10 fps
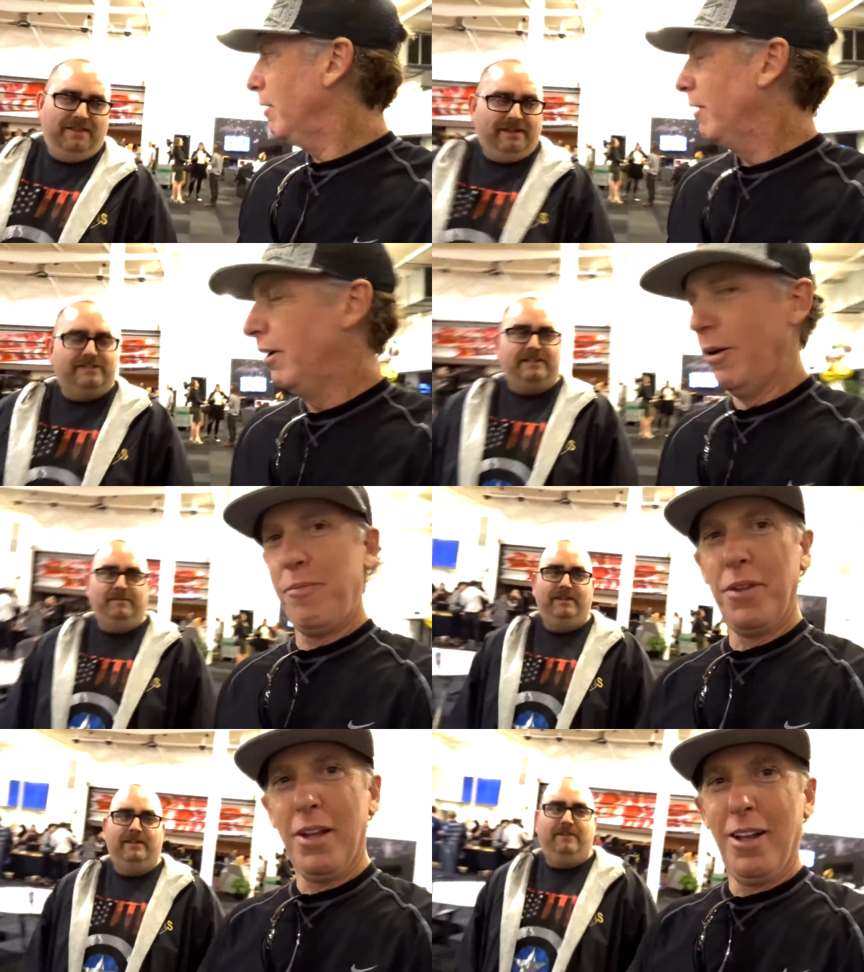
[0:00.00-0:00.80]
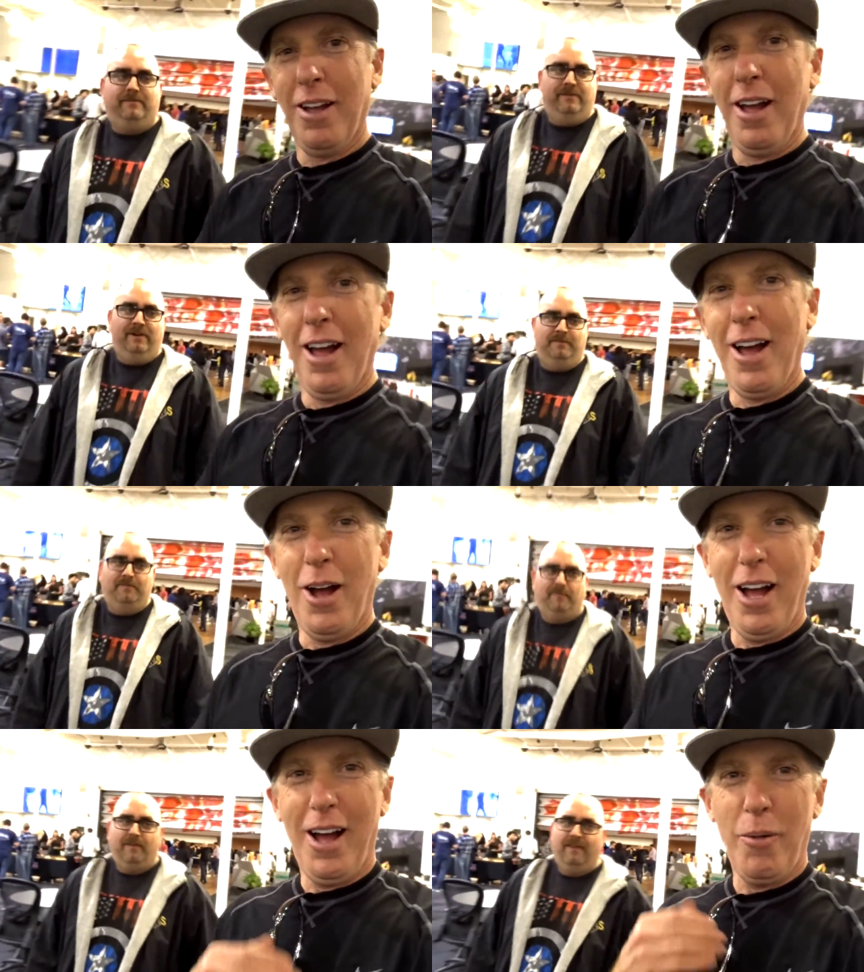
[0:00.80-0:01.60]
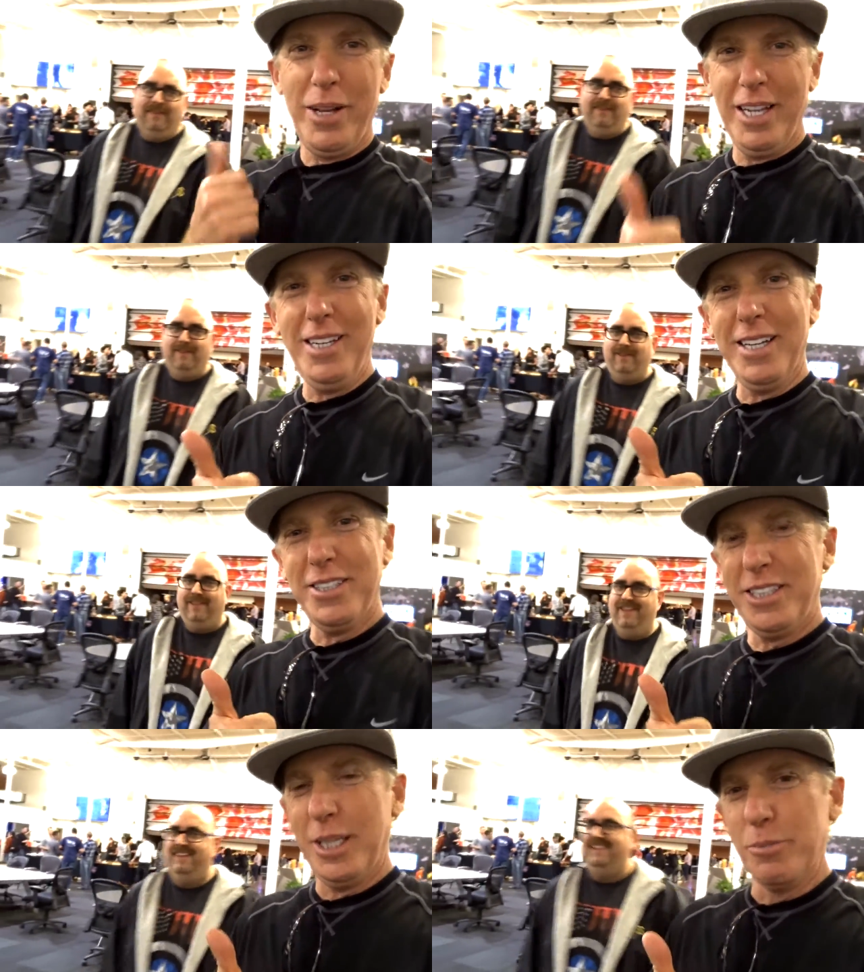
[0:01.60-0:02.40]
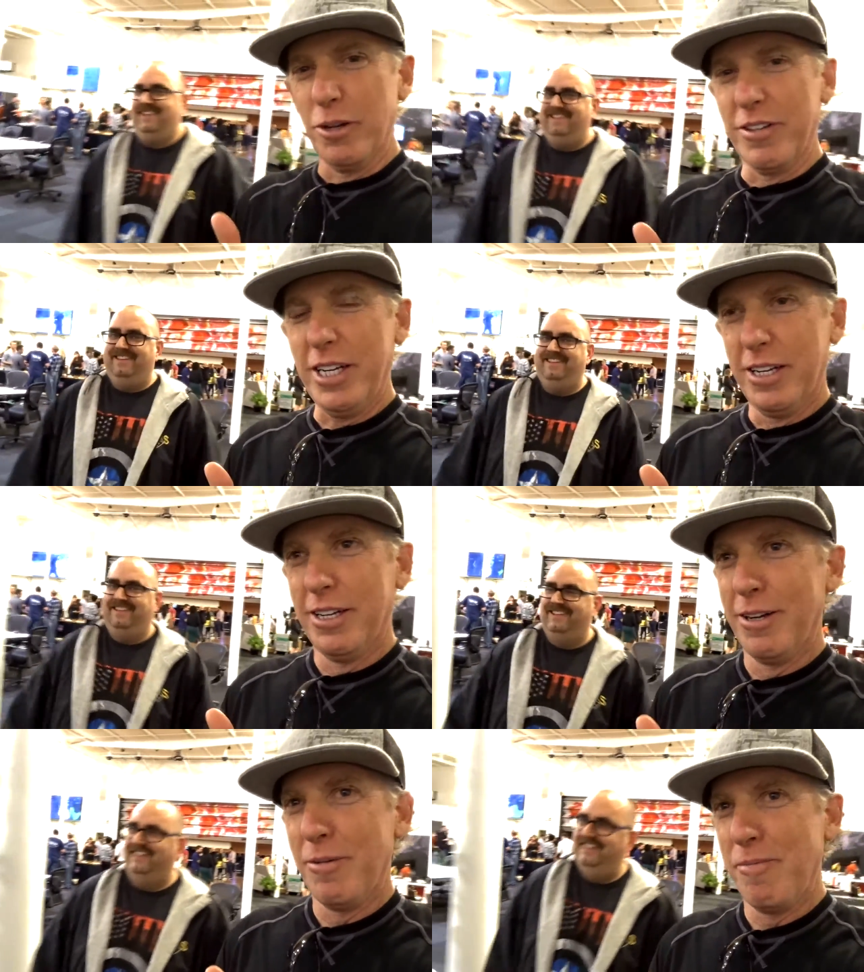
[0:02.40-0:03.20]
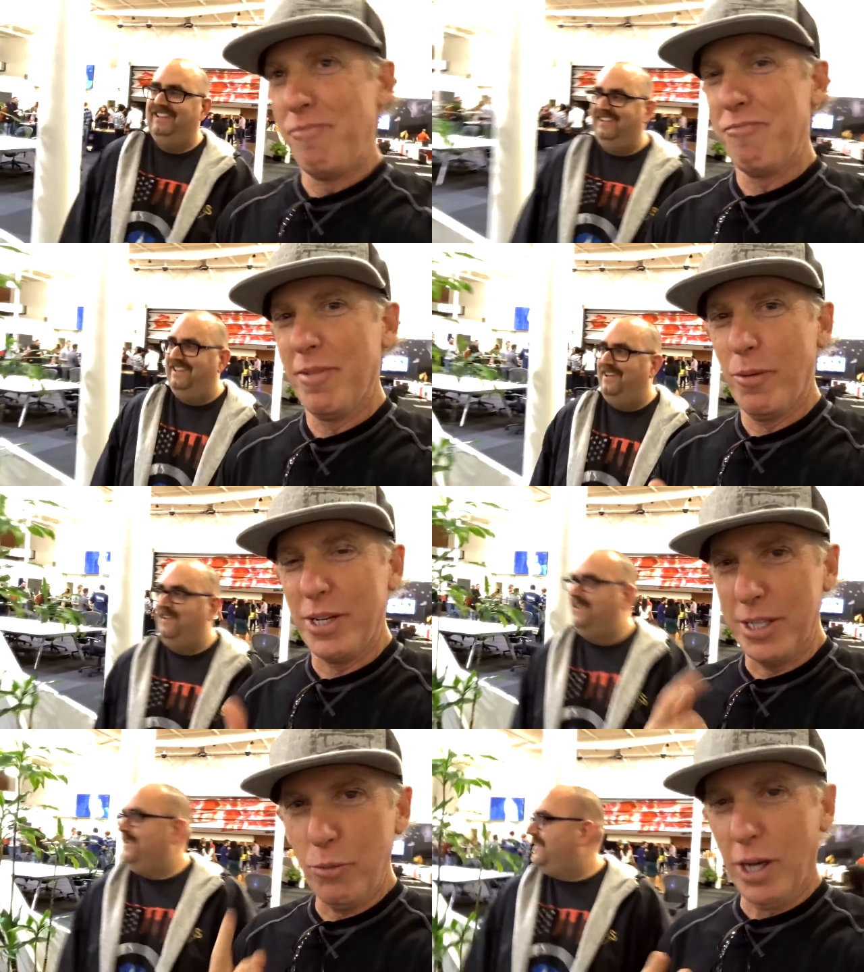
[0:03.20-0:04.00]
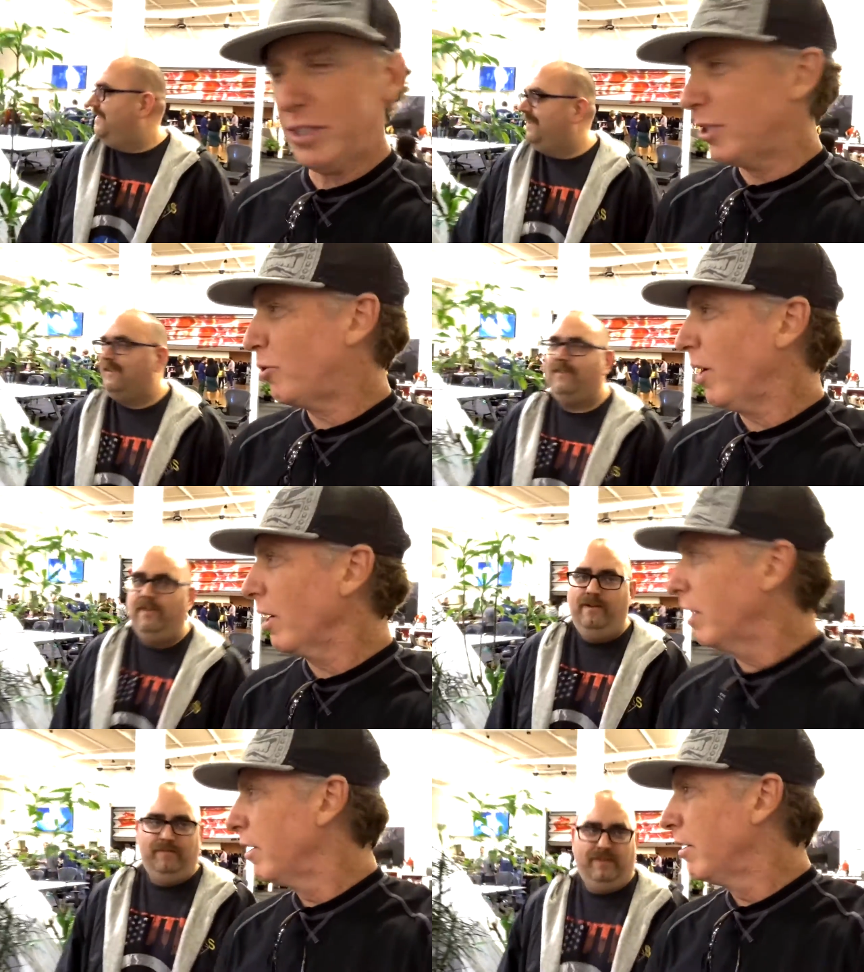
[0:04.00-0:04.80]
Speaker 1: think it's going to be a good film. We didn't get to see the movie. We did watch the trailer.